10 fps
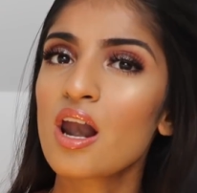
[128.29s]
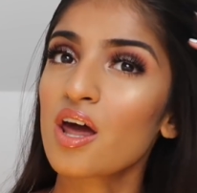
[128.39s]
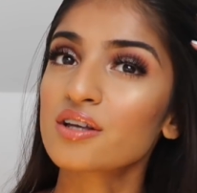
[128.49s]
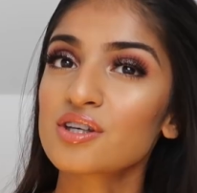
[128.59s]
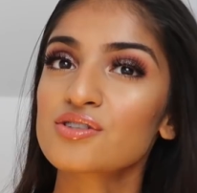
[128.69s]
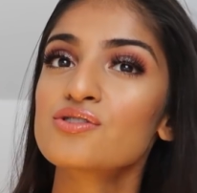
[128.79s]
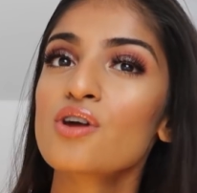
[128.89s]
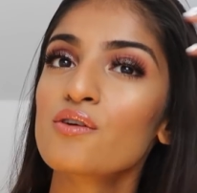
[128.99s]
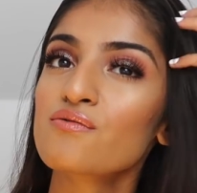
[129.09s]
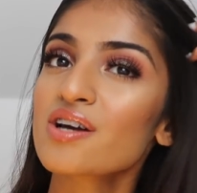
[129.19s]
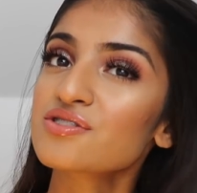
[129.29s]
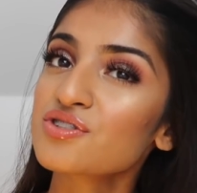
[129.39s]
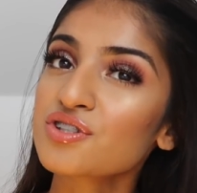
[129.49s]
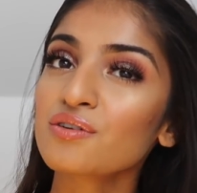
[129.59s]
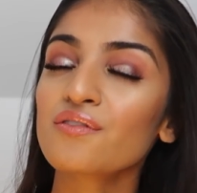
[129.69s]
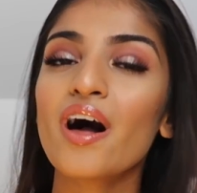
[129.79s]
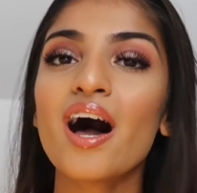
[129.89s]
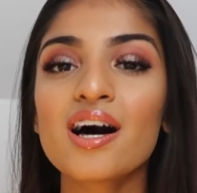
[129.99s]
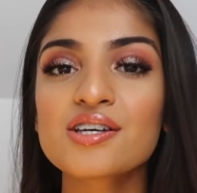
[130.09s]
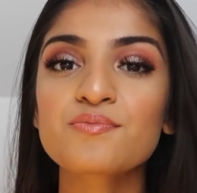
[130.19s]
like there's no residue of the
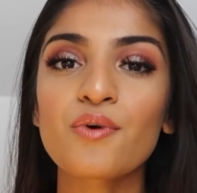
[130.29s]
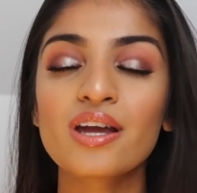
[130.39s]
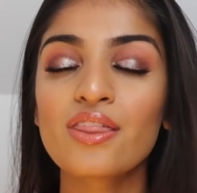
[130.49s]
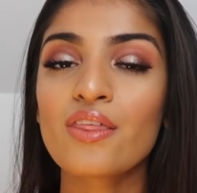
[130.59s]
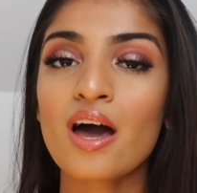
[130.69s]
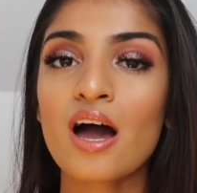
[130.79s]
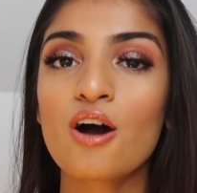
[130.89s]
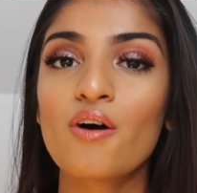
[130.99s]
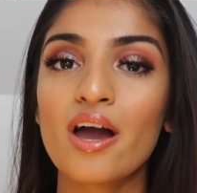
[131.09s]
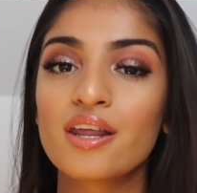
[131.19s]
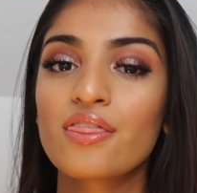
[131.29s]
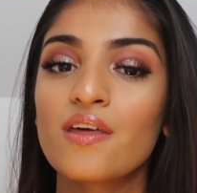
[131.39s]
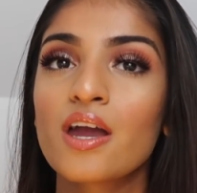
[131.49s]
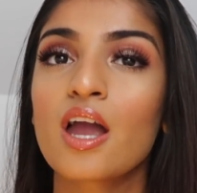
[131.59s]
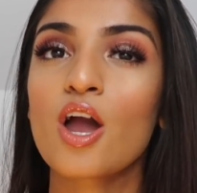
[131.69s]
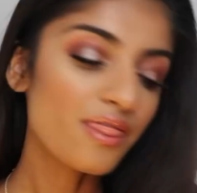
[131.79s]
hairspray in there or anything.